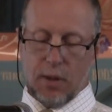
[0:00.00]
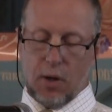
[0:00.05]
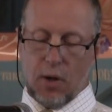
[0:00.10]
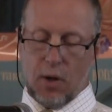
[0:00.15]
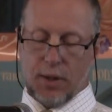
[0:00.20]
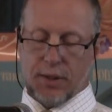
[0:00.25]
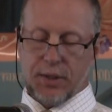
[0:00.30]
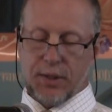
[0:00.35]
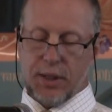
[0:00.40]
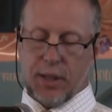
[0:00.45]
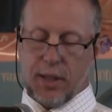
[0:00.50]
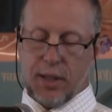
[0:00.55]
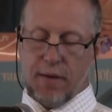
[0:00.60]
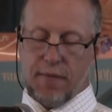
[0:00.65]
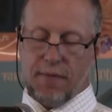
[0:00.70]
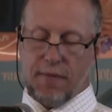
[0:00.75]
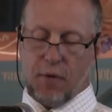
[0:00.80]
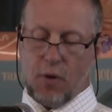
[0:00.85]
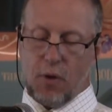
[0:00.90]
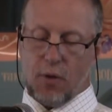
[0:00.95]
our
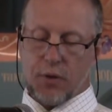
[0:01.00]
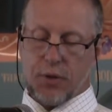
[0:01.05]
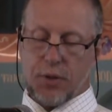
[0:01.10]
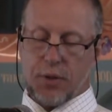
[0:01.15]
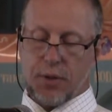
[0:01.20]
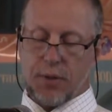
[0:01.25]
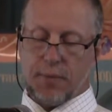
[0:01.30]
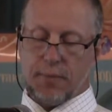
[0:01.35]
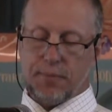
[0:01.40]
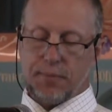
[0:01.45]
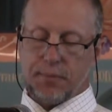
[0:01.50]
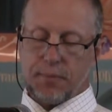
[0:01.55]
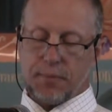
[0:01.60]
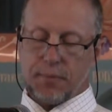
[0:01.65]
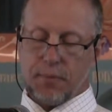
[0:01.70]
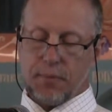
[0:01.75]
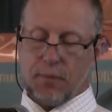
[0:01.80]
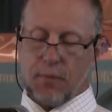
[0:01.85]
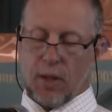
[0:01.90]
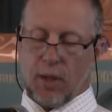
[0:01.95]
silly, false,
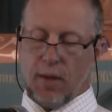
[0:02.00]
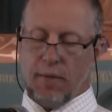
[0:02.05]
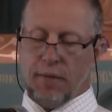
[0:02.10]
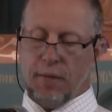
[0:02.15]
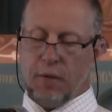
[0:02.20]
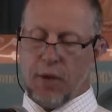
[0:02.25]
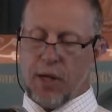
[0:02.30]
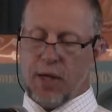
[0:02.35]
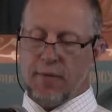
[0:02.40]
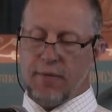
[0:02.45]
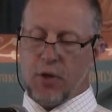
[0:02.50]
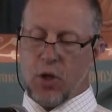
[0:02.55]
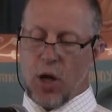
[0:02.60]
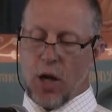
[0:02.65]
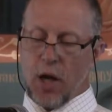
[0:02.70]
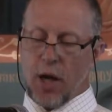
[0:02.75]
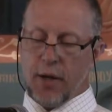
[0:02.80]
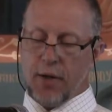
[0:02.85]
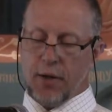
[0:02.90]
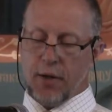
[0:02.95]
afraid of
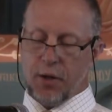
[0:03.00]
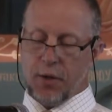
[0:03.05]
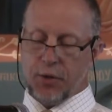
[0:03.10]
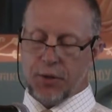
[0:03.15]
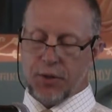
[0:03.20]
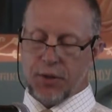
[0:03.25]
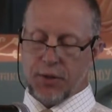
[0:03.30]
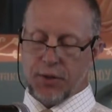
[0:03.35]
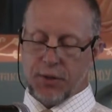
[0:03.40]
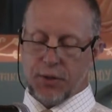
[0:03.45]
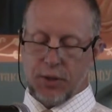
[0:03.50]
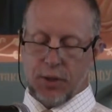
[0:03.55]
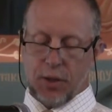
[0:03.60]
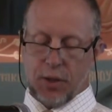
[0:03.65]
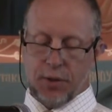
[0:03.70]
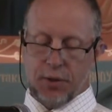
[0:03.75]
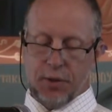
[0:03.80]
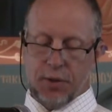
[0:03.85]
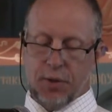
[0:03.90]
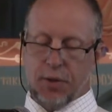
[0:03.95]
God notions
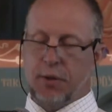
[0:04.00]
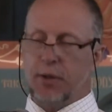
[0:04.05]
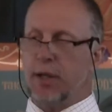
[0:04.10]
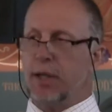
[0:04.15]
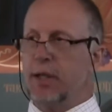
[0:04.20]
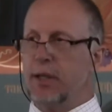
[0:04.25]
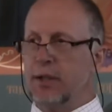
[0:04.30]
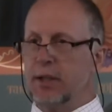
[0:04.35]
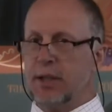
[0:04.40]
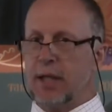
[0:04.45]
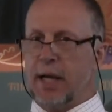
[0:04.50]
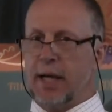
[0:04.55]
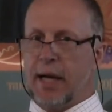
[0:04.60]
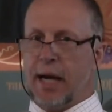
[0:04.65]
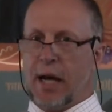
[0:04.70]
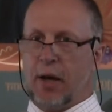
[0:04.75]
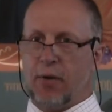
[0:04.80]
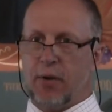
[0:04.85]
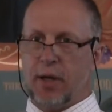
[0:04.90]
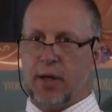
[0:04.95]
are turned inside
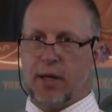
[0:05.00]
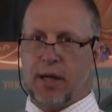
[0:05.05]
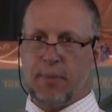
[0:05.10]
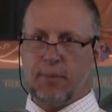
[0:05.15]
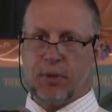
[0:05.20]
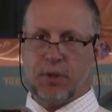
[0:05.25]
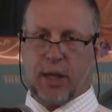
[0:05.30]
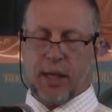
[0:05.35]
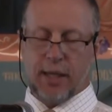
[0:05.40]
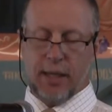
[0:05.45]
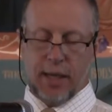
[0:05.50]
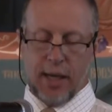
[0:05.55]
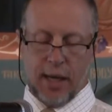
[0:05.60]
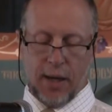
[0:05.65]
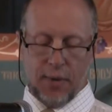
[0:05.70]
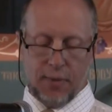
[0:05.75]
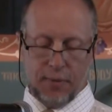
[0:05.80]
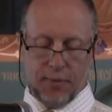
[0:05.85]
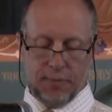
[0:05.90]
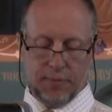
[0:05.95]
out and upside
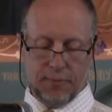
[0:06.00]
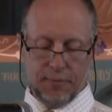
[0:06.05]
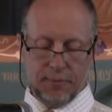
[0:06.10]
down.